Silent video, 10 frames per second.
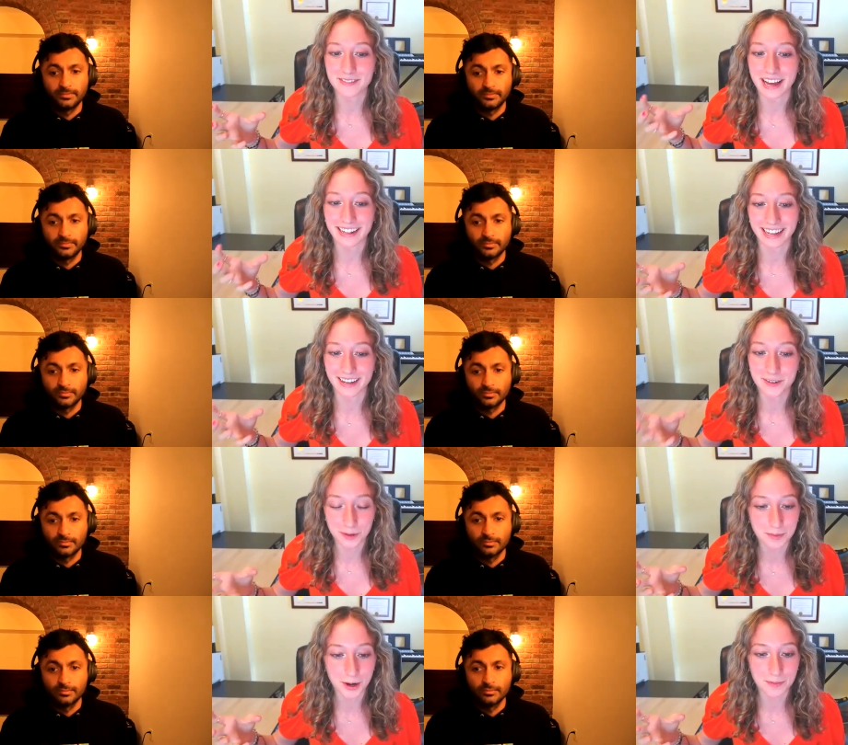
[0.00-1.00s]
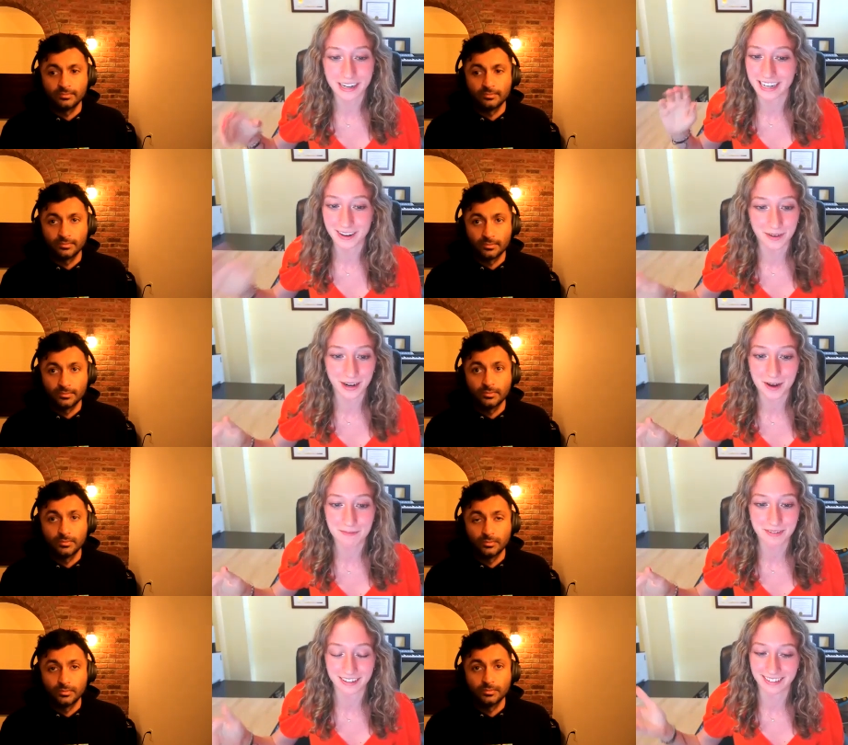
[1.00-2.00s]
Speaker 1: of that like cool moment and you went up
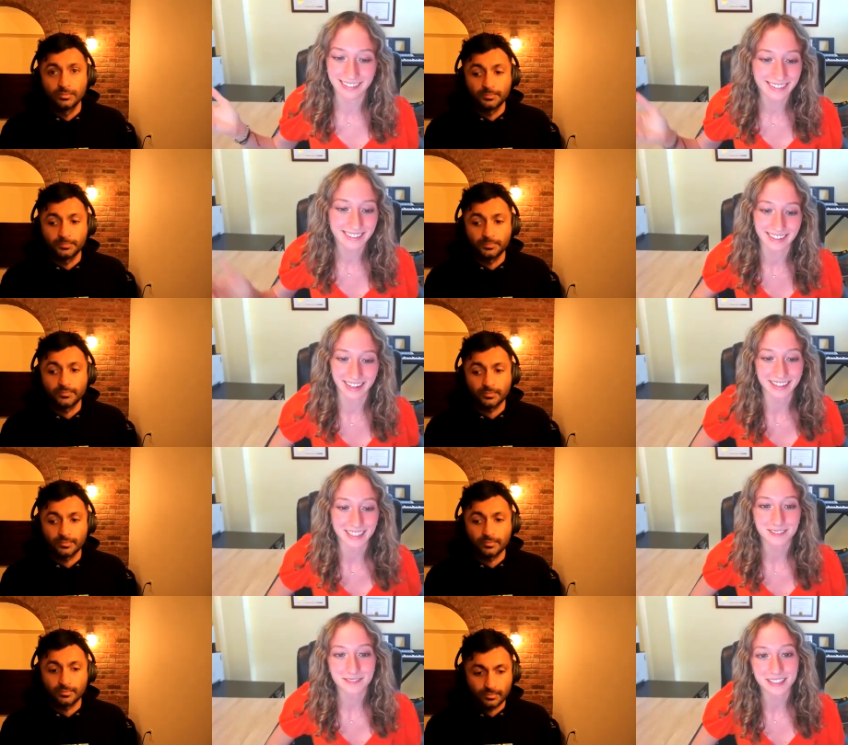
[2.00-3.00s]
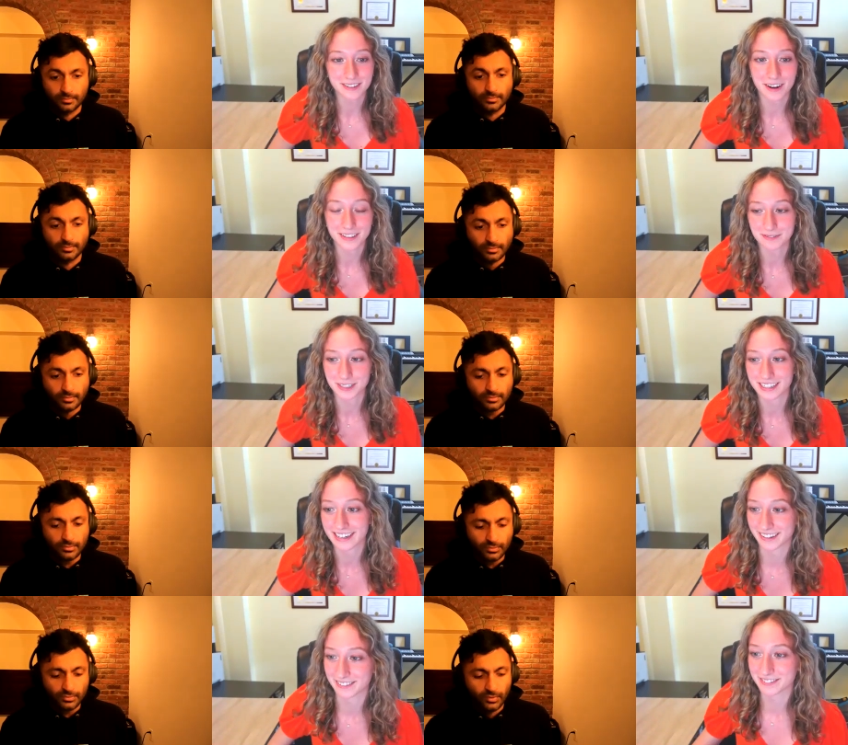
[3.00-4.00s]
and like that's that's an awesome trait to
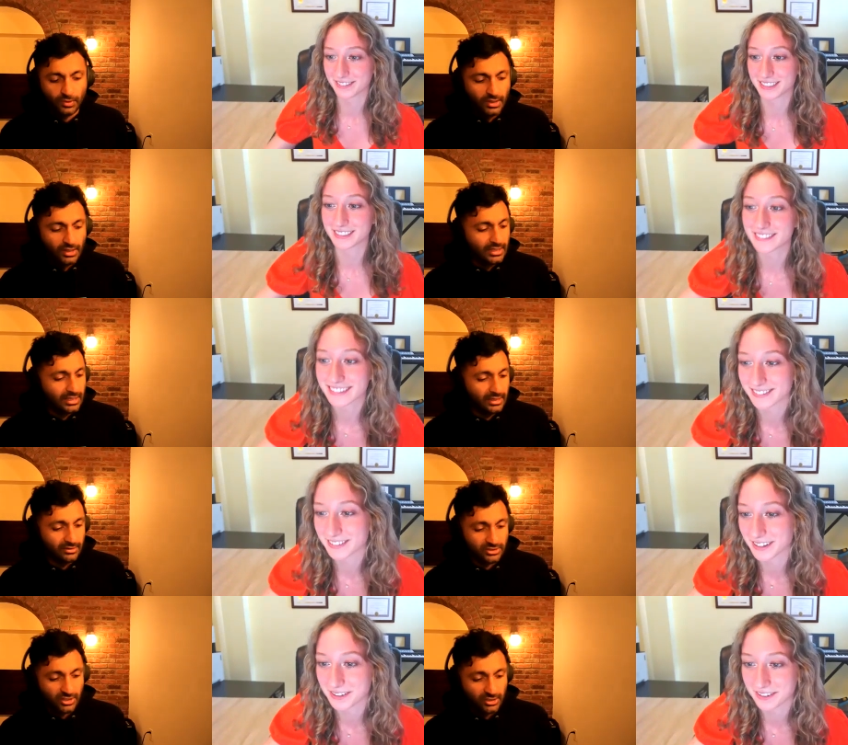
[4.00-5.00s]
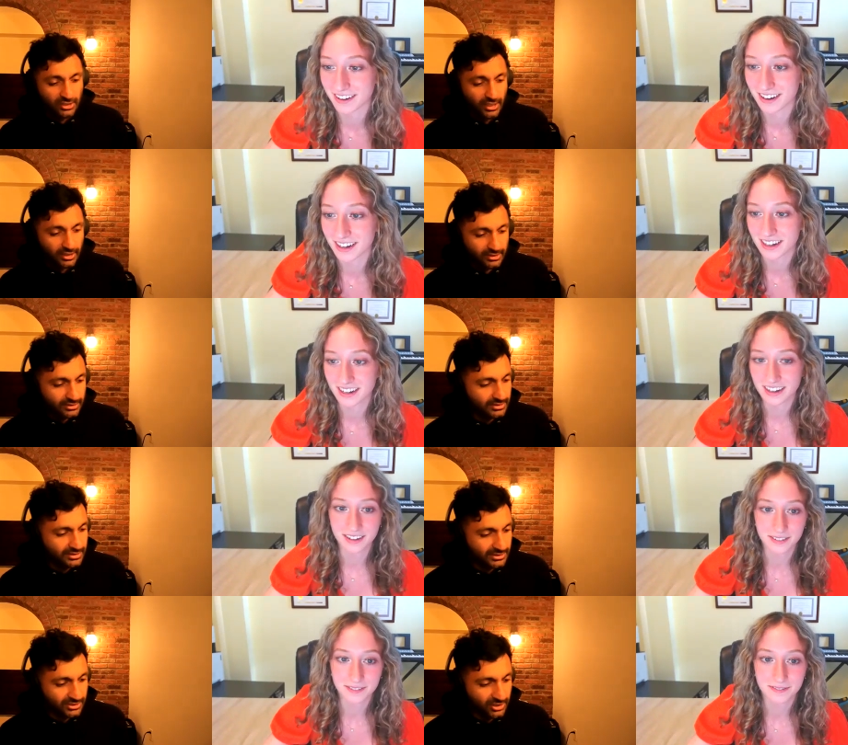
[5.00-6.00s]
have which is it's all luck
Speaker 2: it's
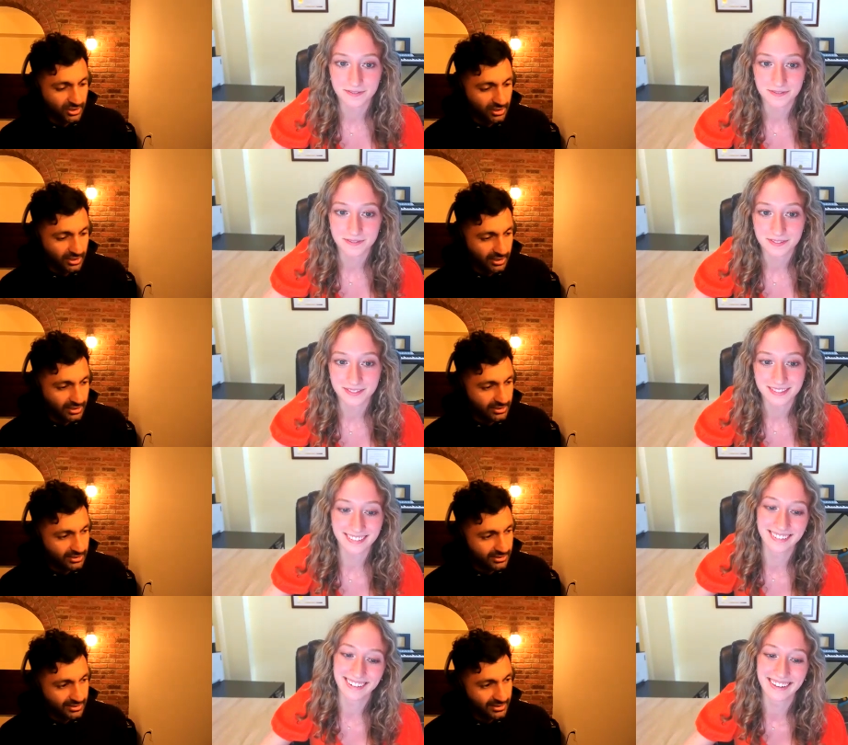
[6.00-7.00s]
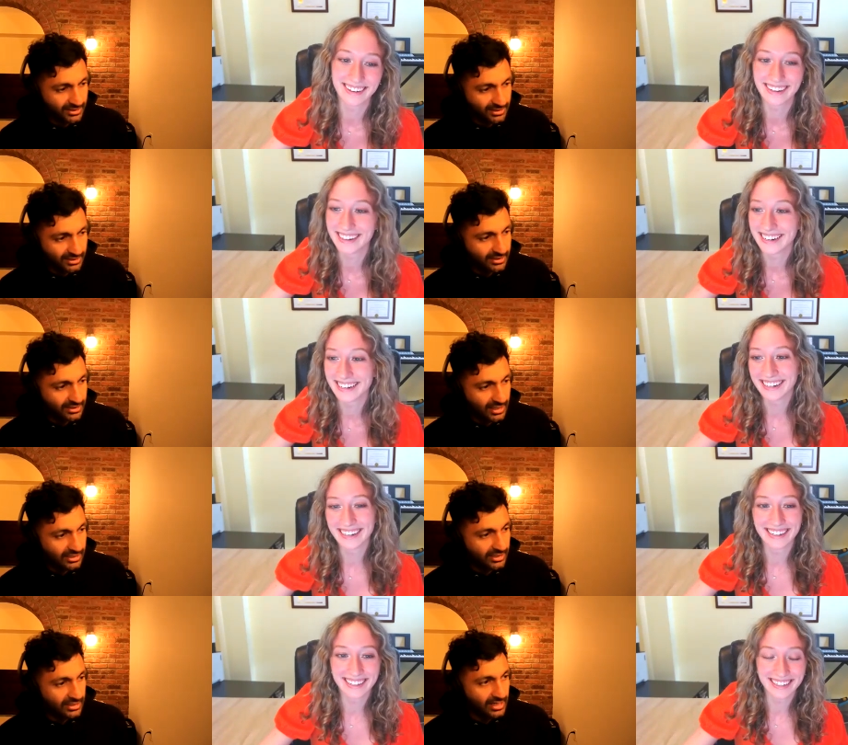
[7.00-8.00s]
all luck uh, and, not, and
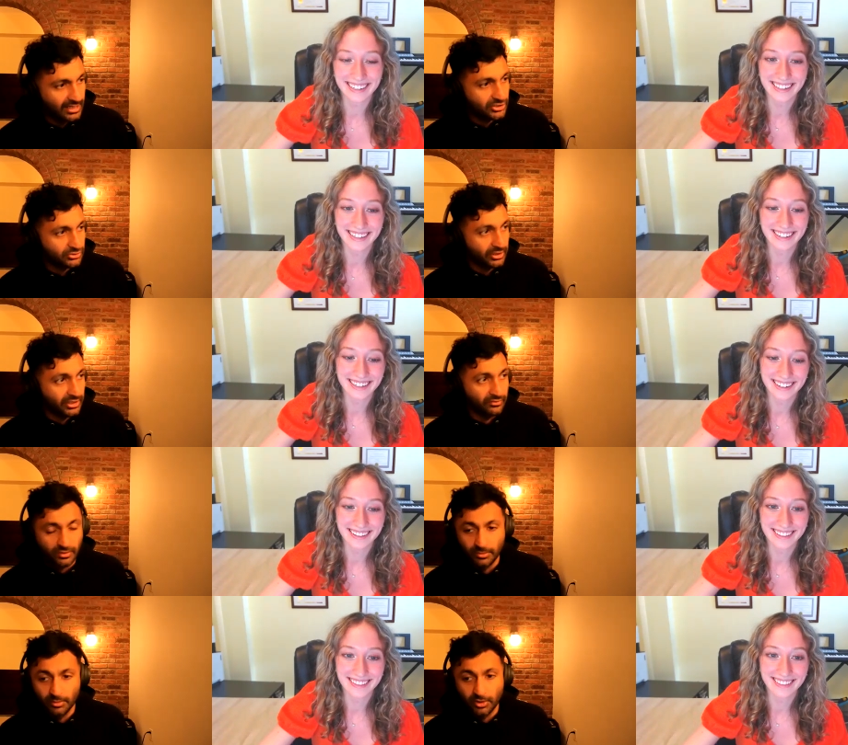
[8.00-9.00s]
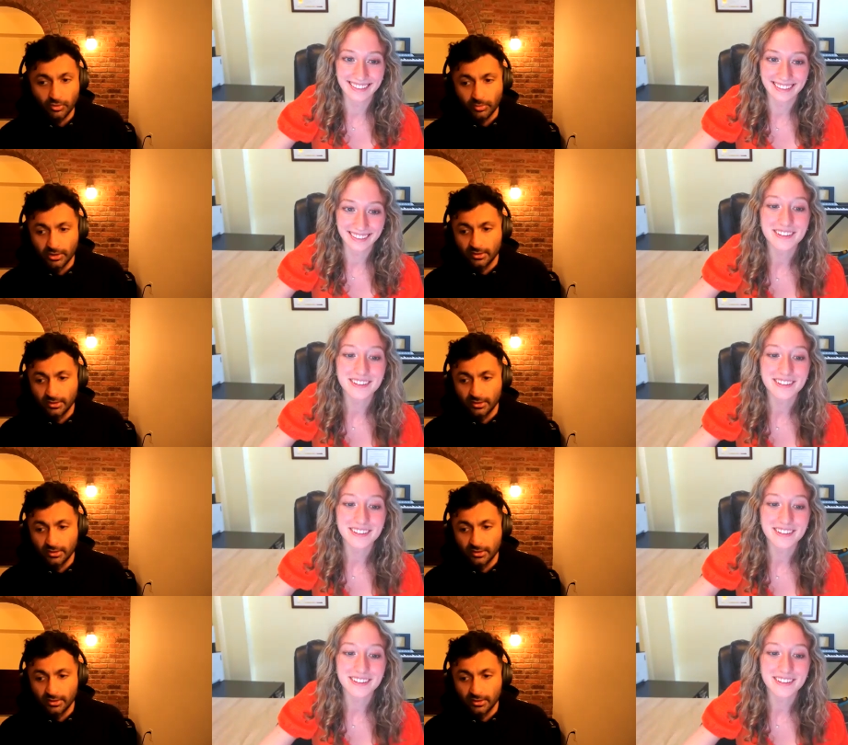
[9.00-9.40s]
not shrinking from the moment